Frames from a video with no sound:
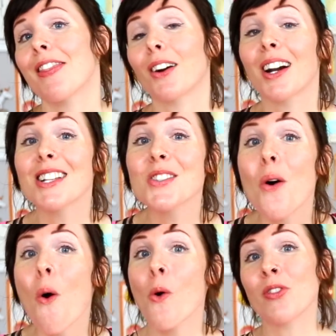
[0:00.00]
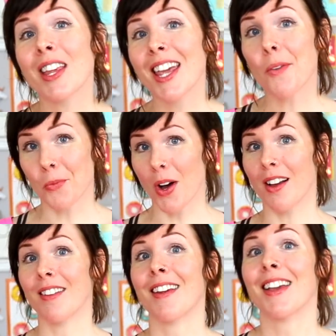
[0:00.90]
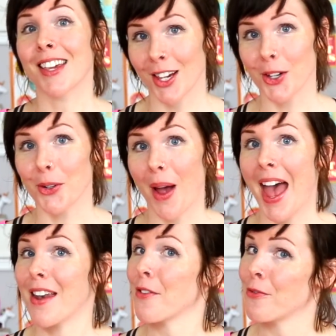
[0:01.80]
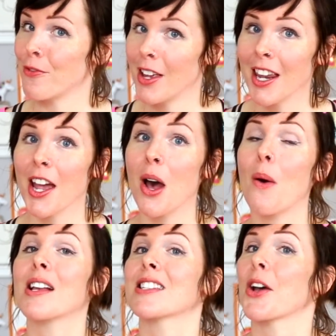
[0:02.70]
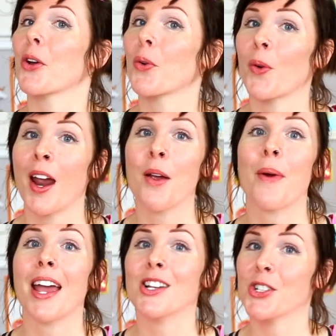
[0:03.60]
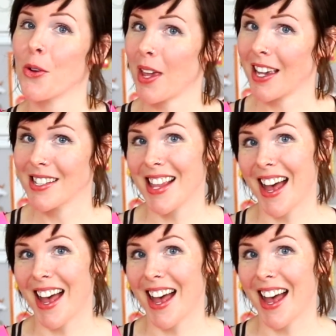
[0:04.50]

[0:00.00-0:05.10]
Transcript: there is only one you, and video is a great way to showcase